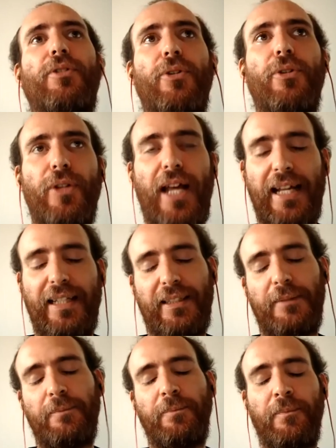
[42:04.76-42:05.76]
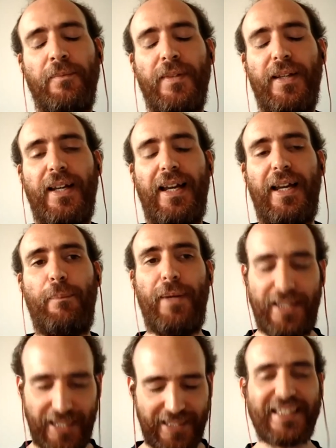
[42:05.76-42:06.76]
to do that. Uh,
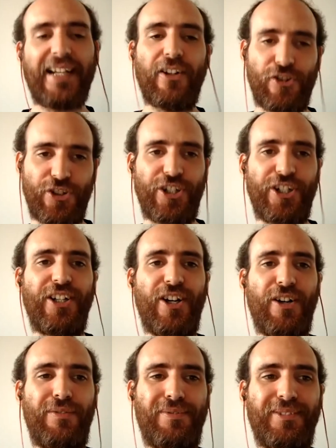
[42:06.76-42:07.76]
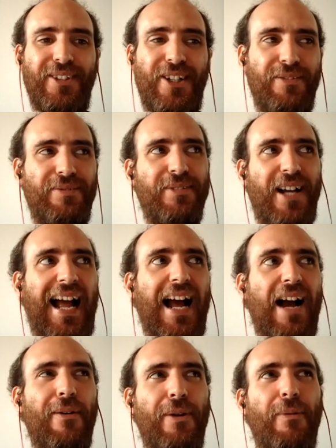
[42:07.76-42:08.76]
but yeah, that's a concern of, of
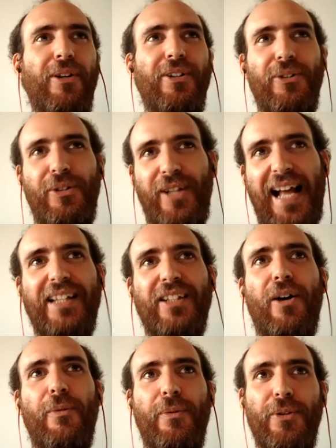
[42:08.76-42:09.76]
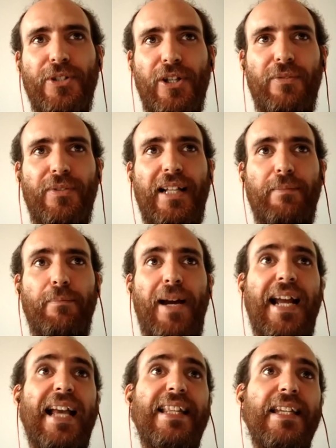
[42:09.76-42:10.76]
how we will do that, how we will solve that. My
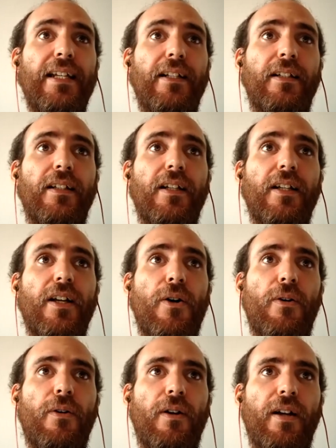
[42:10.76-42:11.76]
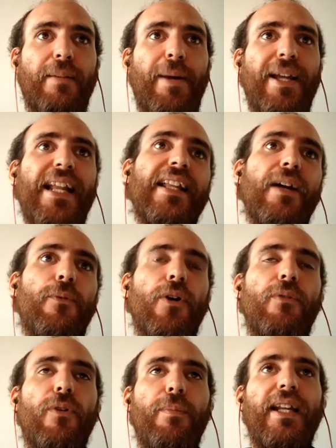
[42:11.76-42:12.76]
ideal, you know, my ideal
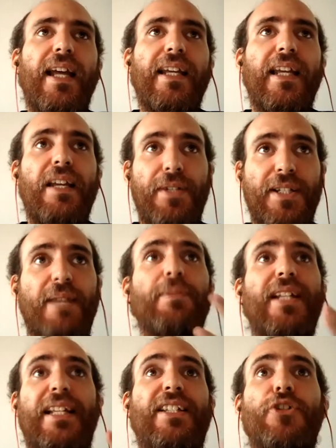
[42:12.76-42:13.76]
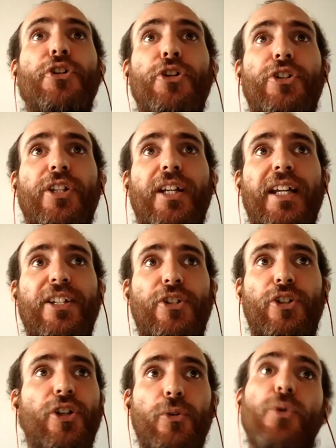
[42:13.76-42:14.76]
world will be like, if it's something that is good, it
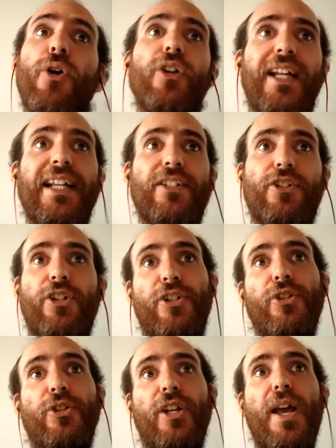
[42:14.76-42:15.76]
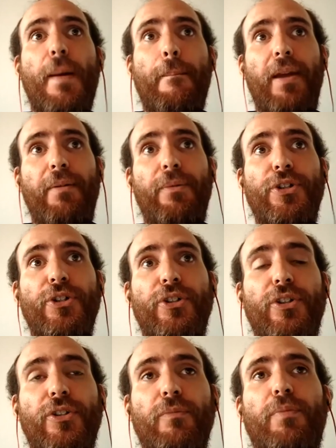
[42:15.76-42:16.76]
should go to all the lessons. So it should, maybe we should
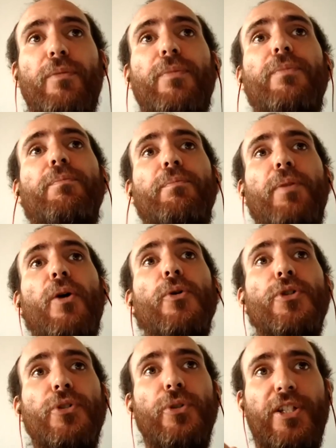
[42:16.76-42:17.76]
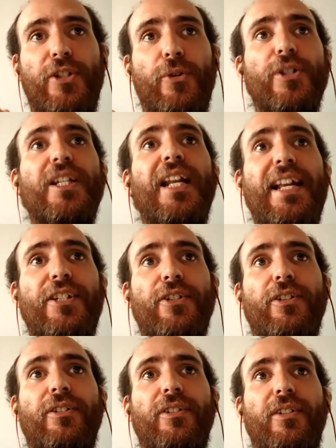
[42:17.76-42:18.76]
propose to the source lesson